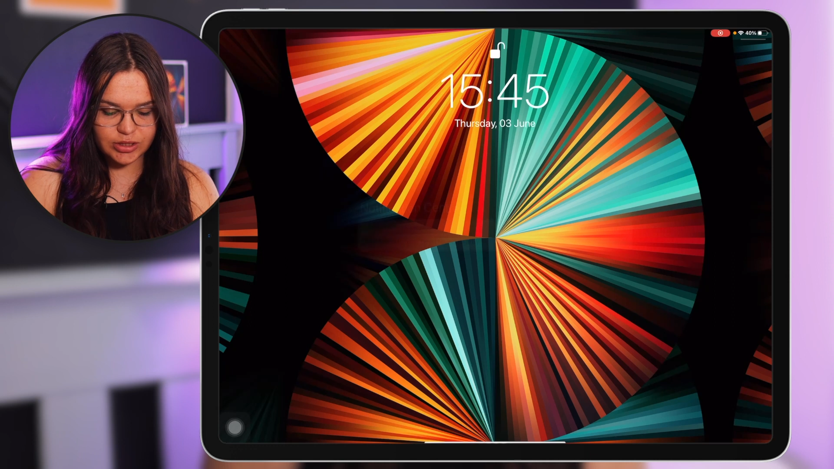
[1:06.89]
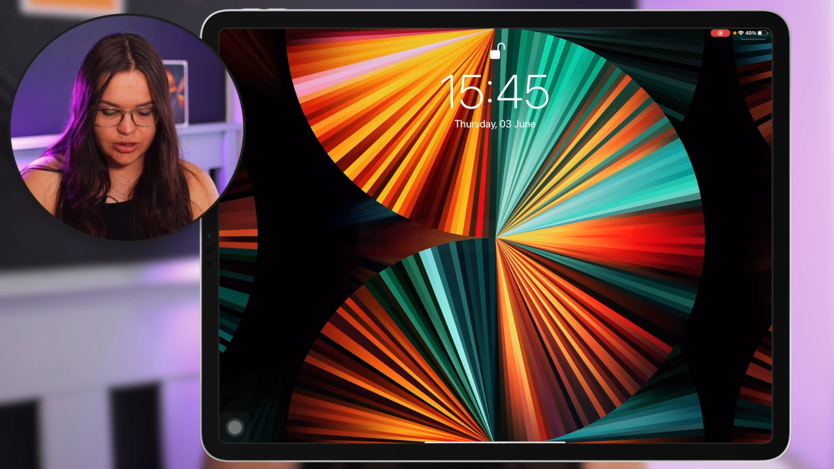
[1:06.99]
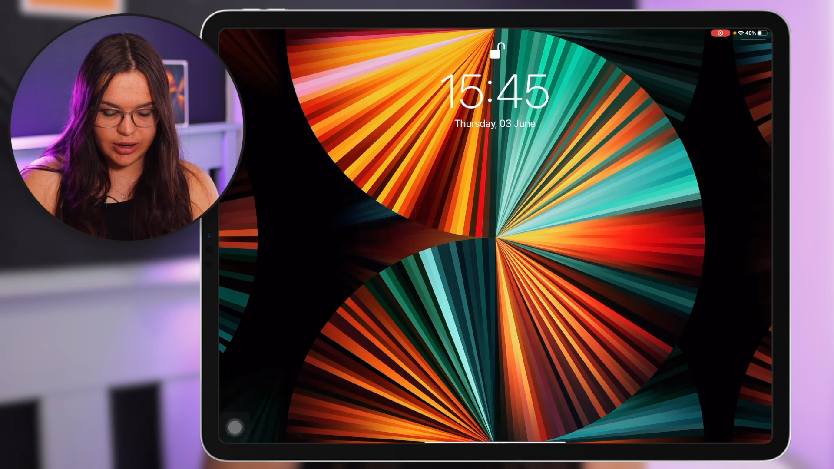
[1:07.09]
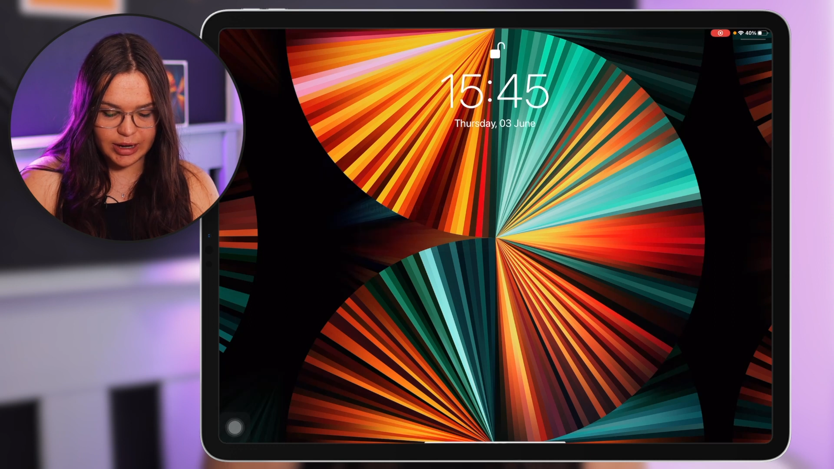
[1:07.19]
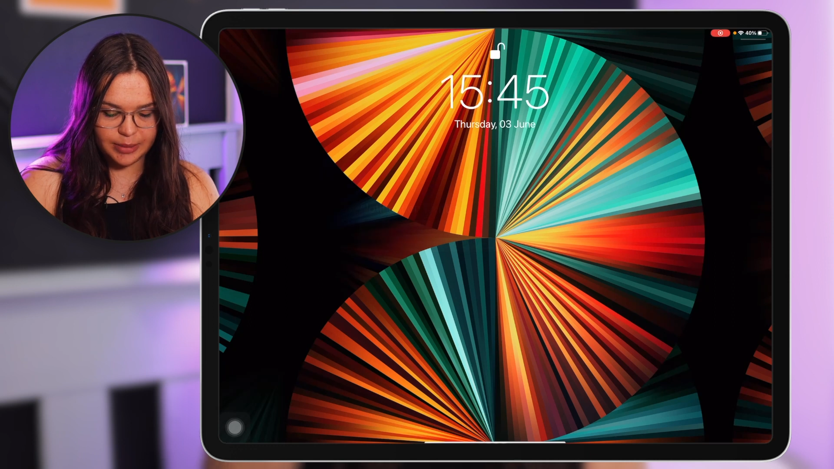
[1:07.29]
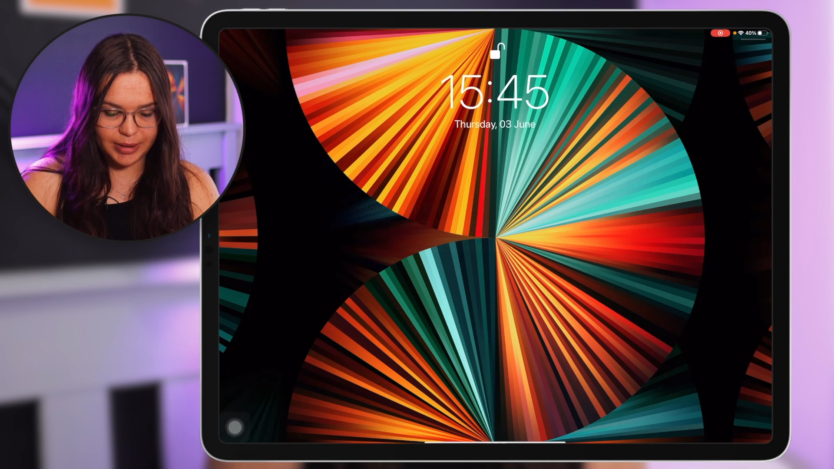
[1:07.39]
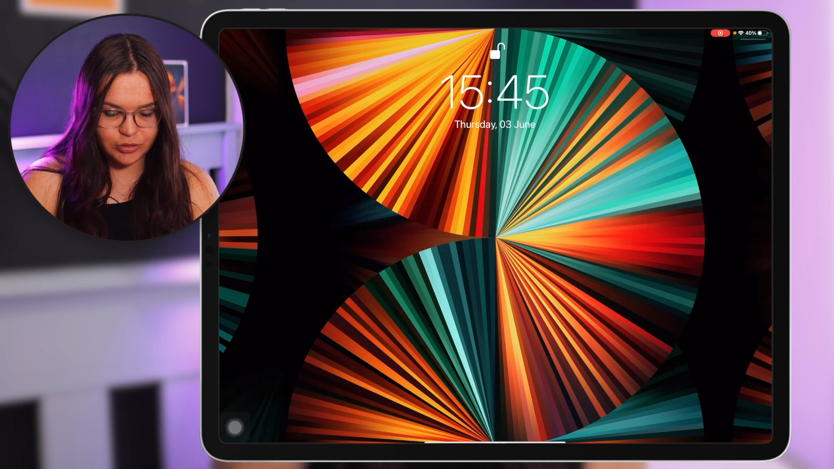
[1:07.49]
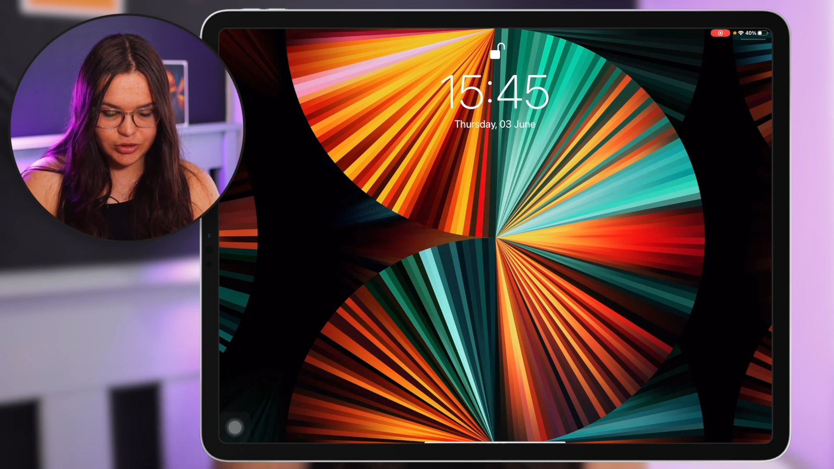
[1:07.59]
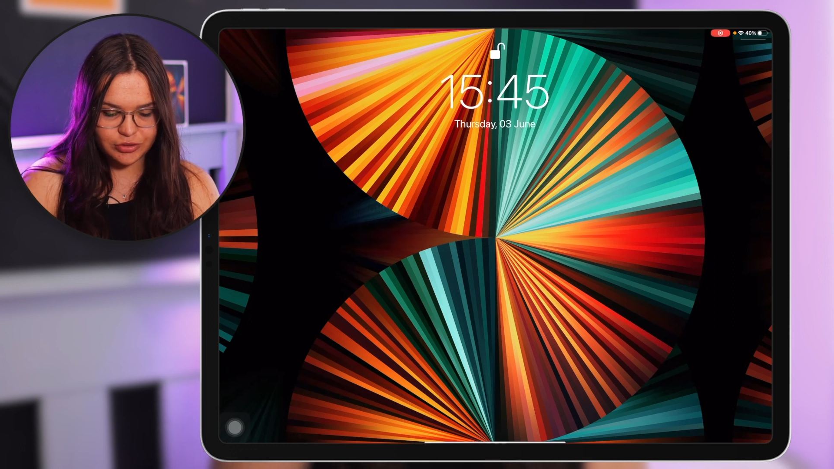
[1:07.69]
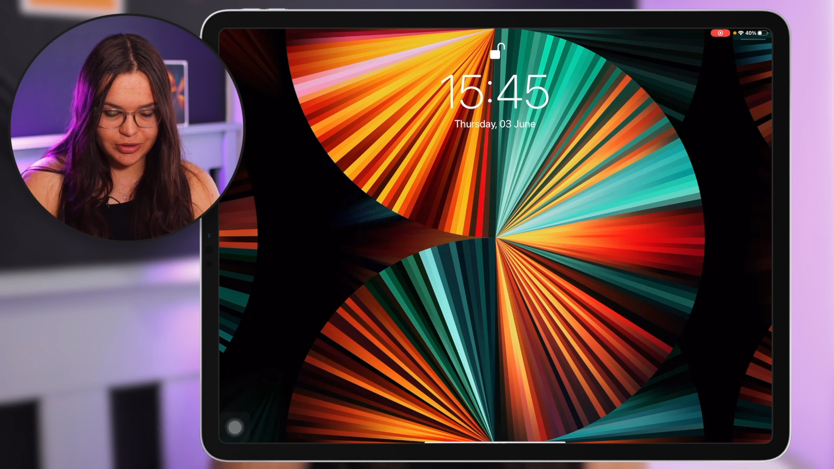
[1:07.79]
So um,
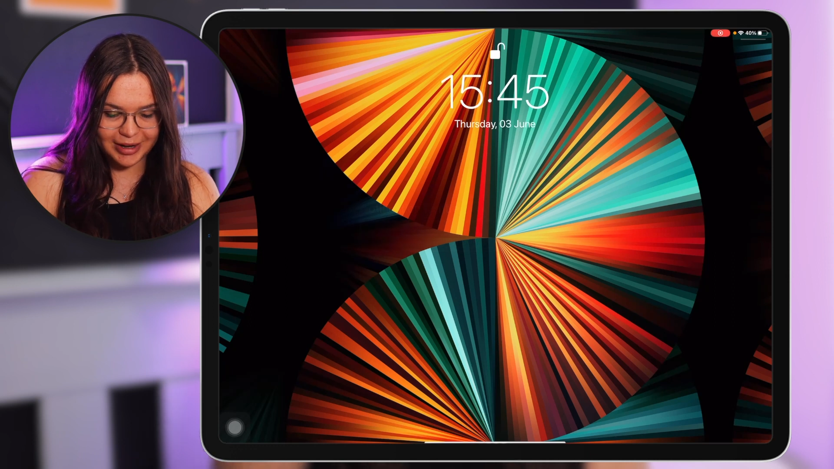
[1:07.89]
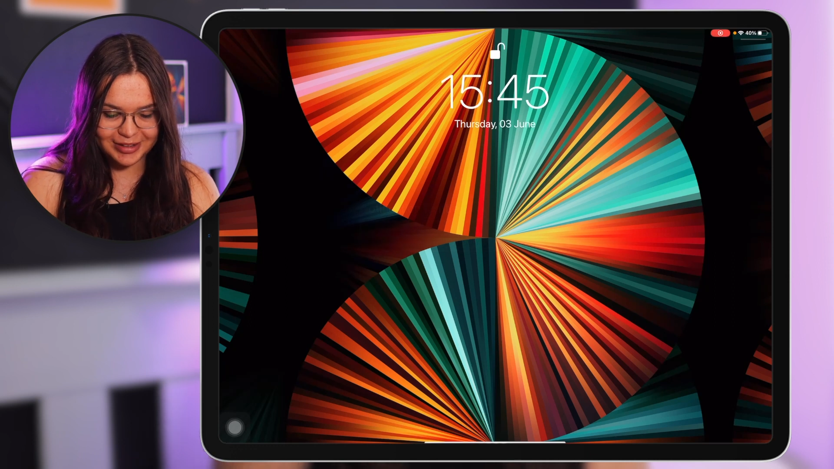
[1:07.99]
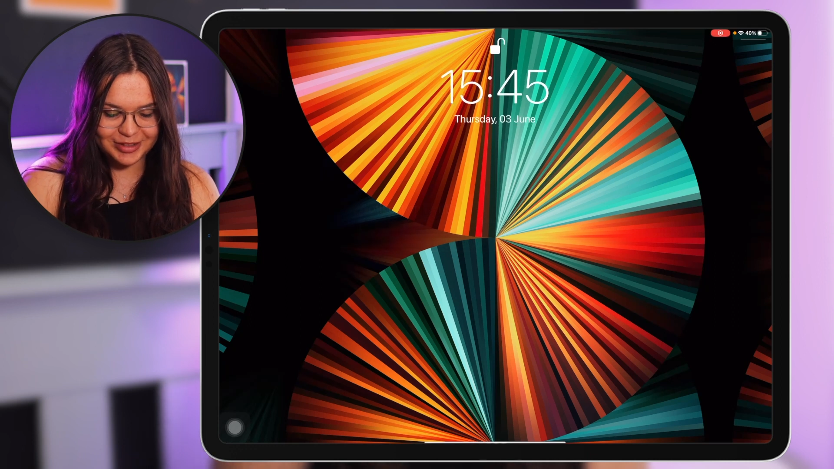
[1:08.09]
I'm just trying